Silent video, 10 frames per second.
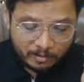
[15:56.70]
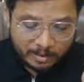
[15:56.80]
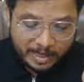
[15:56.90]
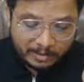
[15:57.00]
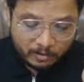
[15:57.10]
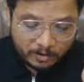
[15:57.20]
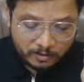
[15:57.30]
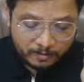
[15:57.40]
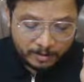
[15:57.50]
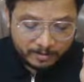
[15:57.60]
gain
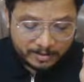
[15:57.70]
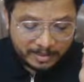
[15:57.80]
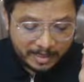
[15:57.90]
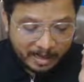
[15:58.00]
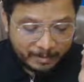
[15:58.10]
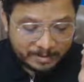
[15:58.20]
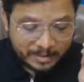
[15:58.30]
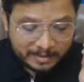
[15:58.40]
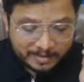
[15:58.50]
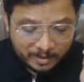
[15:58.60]
crossover frequency that happens
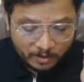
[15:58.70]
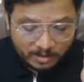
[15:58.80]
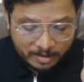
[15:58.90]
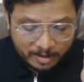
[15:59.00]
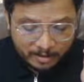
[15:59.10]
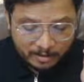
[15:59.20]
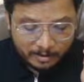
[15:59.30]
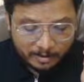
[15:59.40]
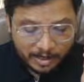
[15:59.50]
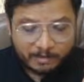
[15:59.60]
at 0 dB
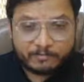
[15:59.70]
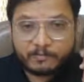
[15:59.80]
and